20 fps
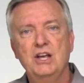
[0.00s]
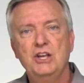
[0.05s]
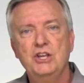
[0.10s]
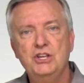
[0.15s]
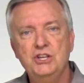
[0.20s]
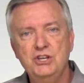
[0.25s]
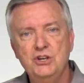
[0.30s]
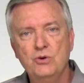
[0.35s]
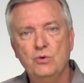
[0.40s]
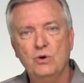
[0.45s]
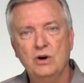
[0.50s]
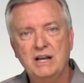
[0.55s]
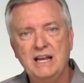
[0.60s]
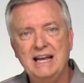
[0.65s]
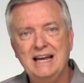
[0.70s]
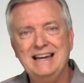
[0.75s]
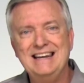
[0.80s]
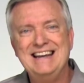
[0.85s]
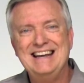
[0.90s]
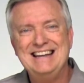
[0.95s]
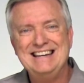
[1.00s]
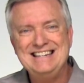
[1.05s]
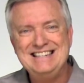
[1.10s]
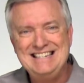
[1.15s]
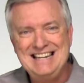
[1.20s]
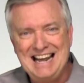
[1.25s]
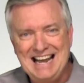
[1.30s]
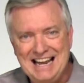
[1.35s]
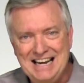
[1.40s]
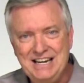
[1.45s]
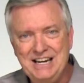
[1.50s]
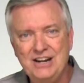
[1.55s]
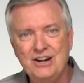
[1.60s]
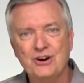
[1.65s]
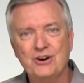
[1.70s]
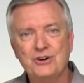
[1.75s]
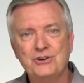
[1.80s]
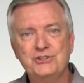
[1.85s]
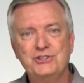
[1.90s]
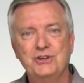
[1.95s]
You will get 10
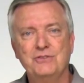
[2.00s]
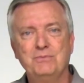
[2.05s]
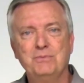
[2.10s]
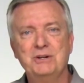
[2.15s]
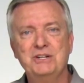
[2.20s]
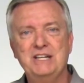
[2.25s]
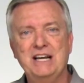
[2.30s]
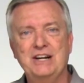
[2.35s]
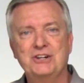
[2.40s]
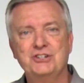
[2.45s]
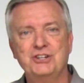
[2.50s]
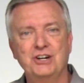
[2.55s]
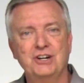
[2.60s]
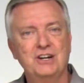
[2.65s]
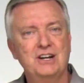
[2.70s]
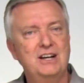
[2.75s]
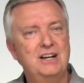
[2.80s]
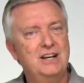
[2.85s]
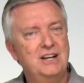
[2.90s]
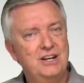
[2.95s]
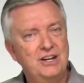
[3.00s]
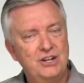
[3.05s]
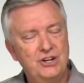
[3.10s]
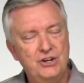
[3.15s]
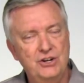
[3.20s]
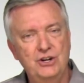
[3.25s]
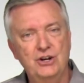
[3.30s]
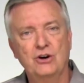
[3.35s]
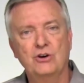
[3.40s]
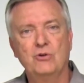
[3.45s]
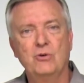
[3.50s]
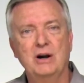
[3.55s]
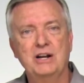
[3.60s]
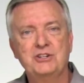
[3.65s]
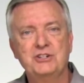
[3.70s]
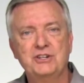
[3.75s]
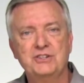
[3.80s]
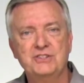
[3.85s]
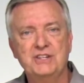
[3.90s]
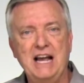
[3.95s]
years of protection, no
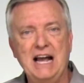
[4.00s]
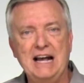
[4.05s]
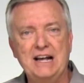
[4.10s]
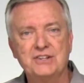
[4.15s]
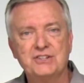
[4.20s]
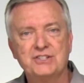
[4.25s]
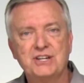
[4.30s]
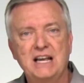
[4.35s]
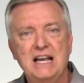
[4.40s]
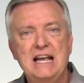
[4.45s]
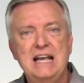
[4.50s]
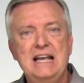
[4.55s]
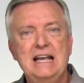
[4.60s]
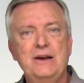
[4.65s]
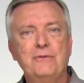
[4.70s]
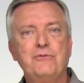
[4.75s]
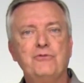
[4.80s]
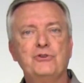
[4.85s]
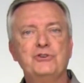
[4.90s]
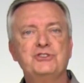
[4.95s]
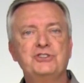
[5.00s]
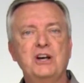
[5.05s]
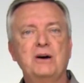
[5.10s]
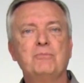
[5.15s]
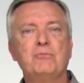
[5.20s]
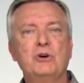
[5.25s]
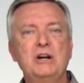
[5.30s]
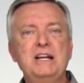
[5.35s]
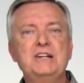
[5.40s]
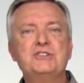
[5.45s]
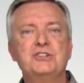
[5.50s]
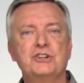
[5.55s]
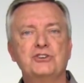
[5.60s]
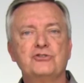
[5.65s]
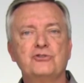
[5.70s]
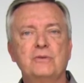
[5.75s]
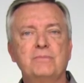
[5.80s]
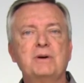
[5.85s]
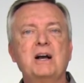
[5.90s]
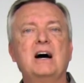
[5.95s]
questions asked. If for some reason
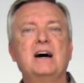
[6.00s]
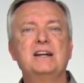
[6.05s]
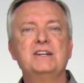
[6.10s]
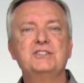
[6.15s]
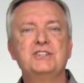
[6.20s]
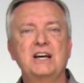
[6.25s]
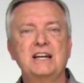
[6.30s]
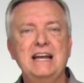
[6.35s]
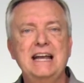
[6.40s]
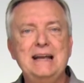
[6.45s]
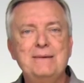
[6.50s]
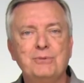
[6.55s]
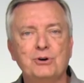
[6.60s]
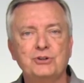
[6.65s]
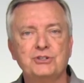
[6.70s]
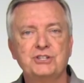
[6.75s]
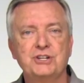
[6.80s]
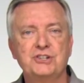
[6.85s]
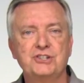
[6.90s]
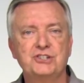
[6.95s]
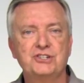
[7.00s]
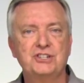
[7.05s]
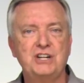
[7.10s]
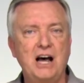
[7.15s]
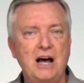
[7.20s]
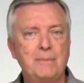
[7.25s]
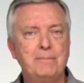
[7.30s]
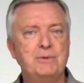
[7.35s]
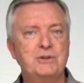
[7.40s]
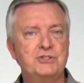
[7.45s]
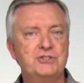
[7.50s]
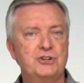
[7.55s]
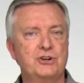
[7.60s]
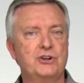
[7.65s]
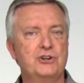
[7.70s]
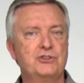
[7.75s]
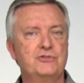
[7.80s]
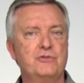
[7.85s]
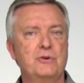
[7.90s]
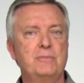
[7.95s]
TRIPCON is unable to stop a
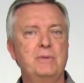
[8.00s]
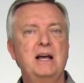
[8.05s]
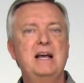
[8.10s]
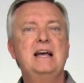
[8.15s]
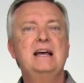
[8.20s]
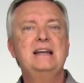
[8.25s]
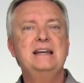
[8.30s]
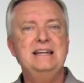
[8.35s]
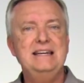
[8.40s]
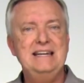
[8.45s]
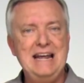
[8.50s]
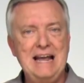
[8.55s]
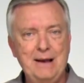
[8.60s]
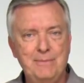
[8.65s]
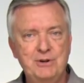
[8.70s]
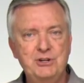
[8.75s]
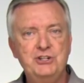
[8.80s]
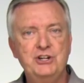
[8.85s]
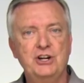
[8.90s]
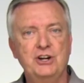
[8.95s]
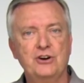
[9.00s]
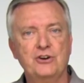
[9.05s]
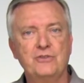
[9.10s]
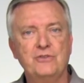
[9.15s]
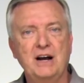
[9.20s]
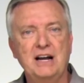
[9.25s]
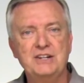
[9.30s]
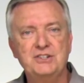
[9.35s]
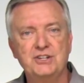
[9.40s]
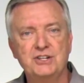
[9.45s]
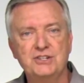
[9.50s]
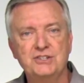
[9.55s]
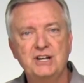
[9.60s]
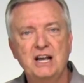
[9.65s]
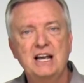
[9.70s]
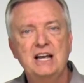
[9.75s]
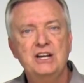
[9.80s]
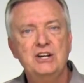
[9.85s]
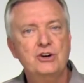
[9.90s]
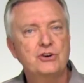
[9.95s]
surge from damaging your devices,
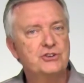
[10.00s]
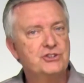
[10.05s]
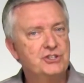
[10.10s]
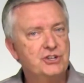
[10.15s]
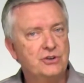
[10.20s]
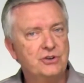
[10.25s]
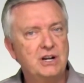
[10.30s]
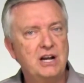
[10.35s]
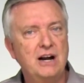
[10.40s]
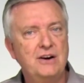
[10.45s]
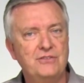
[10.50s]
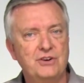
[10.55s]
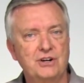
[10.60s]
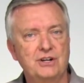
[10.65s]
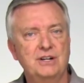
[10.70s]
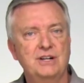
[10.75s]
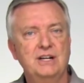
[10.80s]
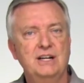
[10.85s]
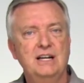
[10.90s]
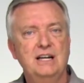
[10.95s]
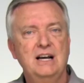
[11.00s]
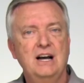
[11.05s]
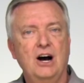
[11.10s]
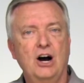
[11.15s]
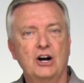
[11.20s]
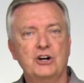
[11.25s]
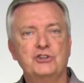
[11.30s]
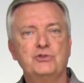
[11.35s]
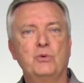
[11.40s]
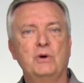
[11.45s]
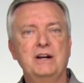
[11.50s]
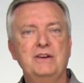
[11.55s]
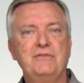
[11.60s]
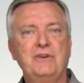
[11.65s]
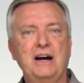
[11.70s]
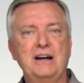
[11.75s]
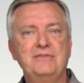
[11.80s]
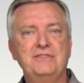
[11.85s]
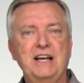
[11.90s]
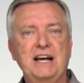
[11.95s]
you're still covered. Our
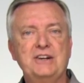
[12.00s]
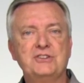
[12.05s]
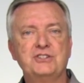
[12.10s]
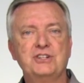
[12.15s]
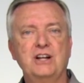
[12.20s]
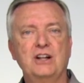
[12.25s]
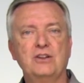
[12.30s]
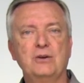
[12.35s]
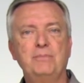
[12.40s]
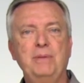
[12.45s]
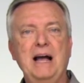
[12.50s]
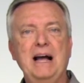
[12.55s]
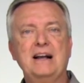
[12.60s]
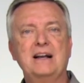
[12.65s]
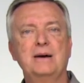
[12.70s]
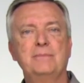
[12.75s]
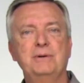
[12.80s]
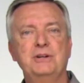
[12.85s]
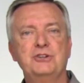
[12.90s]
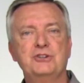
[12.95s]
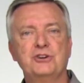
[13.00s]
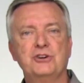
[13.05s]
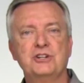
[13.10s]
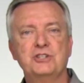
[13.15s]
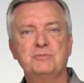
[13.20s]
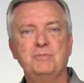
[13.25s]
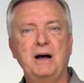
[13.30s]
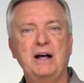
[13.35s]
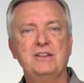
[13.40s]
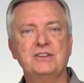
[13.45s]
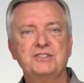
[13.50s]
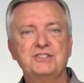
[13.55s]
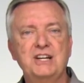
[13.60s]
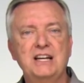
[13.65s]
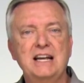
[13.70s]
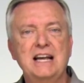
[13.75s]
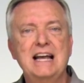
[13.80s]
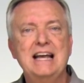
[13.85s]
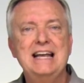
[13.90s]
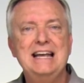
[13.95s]
$25,000 backup insurance
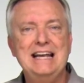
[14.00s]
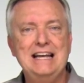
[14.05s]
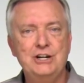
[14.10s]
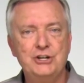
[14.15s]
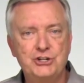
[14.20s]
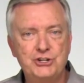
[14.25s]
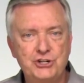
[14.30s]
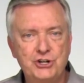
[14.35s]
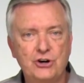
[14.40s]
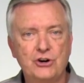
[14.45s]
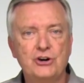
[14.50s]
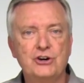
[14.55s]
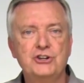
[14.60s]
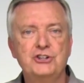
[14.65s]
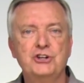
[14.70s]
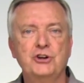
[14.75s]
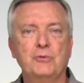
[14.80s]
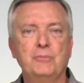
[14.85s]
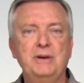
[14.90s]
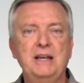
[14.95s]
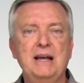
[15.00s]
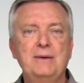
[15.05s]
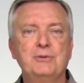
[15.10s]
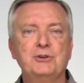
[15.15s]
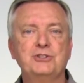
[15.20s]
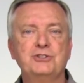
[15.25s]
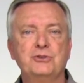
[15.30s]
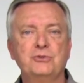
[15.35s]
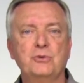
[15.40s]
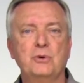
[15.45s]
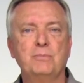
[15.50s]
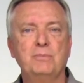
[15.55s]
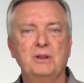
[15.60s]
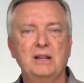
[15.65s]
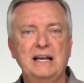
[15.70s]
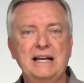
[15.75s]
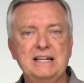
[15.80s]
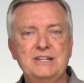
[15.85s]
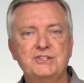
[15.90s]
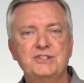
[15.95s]
policy ensures you'll be able to
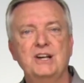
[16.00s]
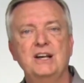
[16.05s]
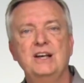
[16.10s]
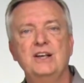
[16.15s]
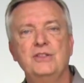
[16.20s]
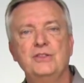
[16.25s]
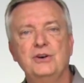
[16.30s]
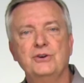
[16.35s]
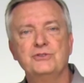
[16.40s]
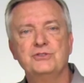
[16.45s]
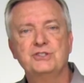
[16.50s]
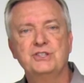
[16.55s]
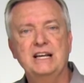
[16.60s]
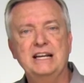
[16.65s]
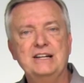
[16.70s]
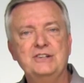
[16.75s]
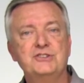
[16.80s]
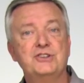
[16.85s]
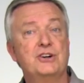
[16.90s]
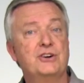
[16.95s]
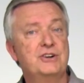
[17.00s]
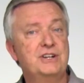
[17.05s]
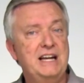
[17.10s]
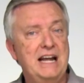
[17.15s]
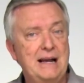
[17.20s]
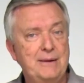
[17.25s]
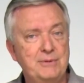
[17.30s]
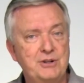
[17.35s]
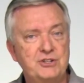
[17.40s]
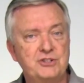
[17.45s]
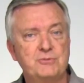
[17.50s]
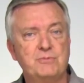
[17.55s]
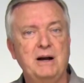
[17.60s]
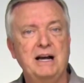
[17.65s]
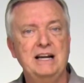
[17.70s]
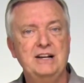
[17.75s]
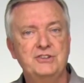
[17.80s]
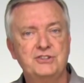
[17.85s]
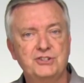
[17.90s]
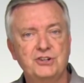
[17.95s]
replace those things that are damaged
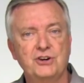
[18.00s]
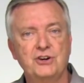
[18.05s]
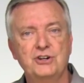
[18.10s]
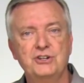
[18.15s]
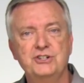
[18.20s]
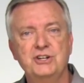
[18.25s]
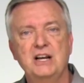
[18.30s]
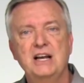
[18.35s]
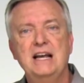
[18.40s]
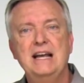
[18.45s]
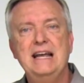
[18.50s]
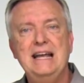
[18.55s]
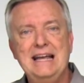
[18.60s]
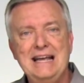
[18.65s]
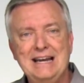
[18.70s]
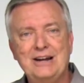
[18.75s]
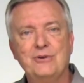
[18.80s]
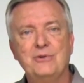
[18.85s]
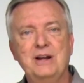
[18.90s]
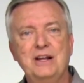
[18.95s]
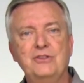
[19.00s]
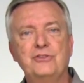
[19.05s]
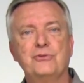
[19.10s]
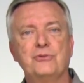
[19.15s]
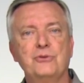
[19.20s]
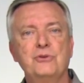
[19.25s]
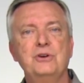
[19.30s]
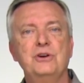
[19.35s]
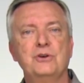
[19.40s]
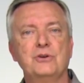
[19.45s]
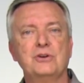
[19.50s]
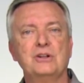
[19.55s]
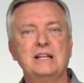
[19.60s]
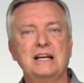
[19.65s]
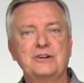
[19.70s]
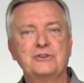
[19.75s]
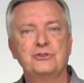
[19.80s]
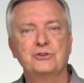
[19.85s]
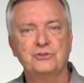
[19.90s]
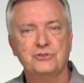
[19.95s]
by a surge entering through your
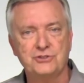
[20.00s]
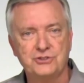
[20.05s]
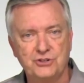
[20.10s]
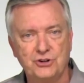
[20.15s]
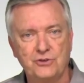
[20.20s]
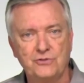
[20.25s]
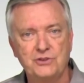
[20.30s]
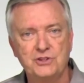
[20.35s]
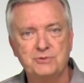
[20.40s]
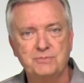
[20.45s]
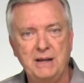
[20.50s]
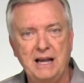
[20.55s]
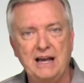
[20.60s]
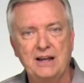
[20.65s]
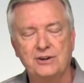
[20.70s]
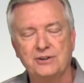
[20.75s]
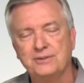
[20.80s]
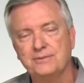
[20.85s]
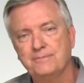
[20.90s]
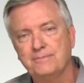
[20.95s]
electrical service panel.